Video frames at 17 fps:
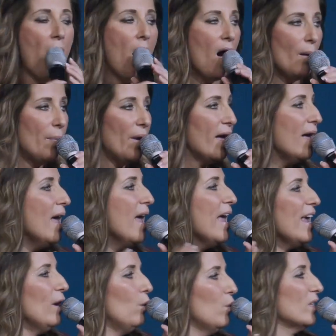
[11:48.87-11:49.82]
Abba.
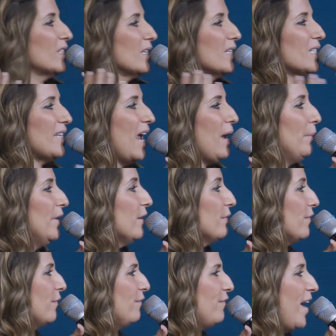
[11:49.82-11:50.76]
It was a statement
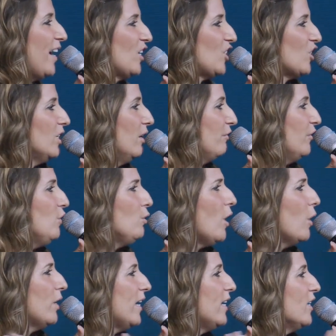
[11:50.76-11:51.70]
of affection. If you
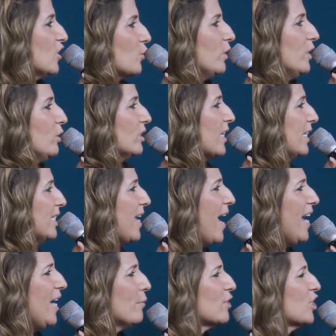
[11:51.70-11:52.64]
go to Israel
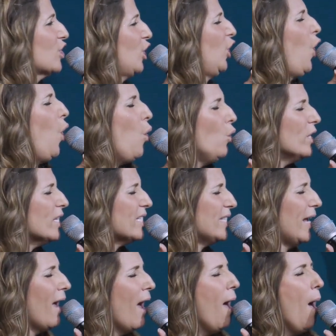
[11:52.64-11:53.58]
today, it was the coolest
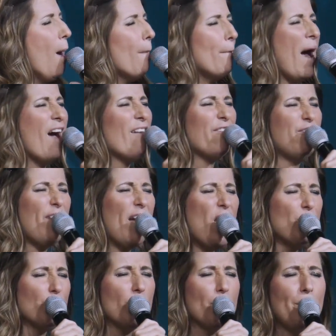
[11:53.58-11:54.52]
thing. My
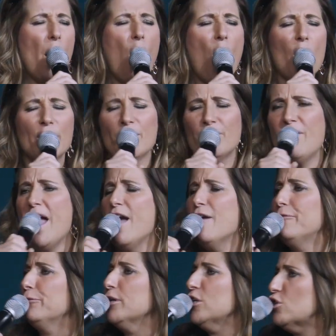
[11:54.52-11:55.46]
favorite part of
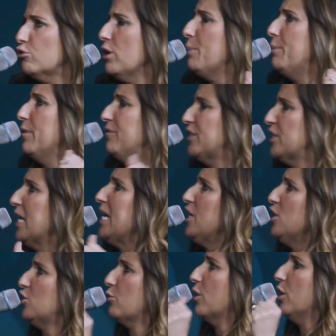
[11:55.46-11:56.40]
every trip to
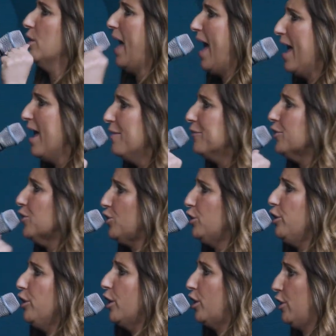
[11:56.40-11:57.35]
Israel I ever
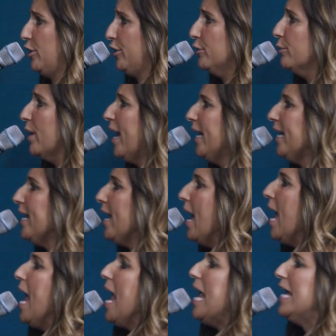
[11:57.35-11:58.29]
took, are you ready?
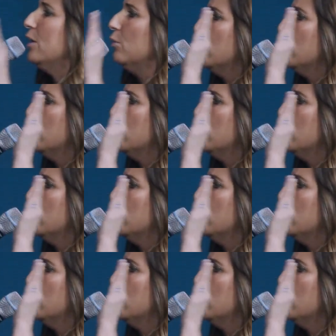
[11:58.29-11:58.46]
It